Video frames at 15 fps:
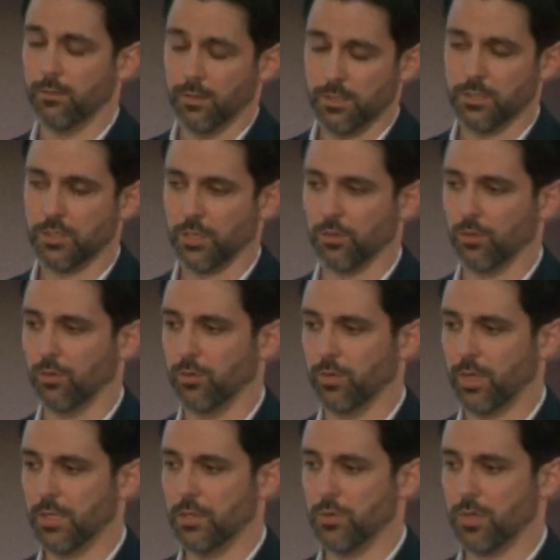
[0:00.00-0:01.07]
in general,
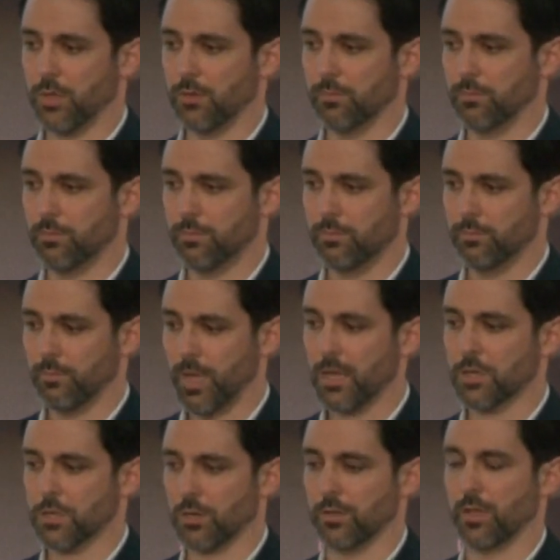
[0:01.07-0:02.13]
and you can
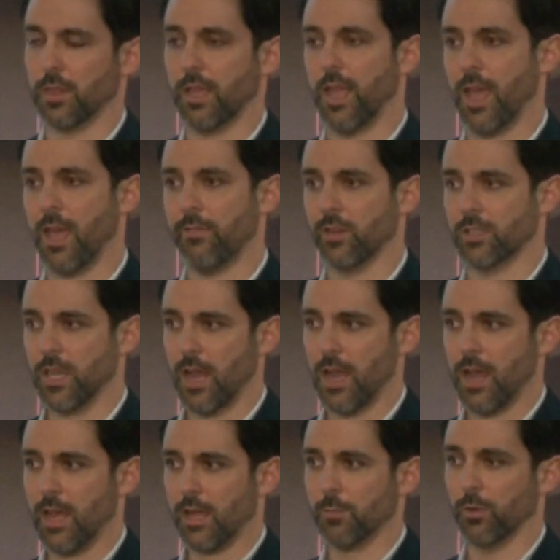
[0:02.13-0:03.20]
make sure that they have a
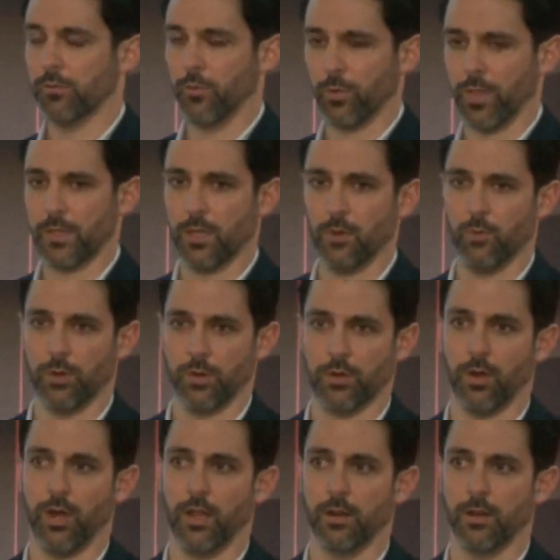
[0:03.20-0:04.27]
tag before they go
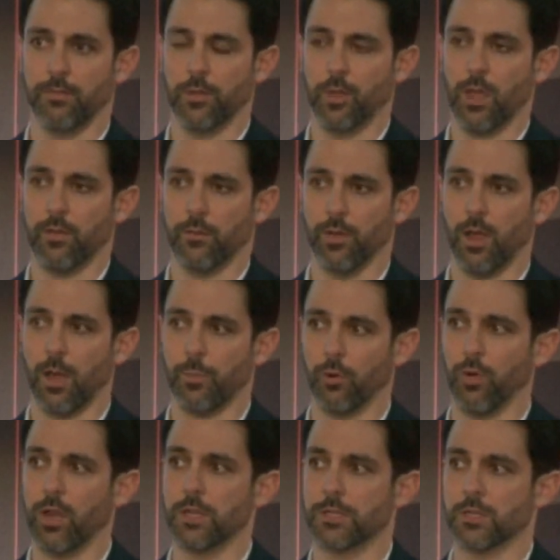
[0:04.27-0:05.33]
underground. If you have an
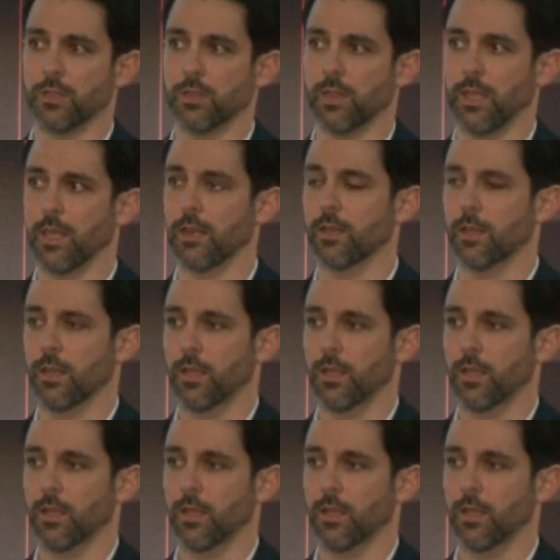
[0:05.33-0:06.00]
operation that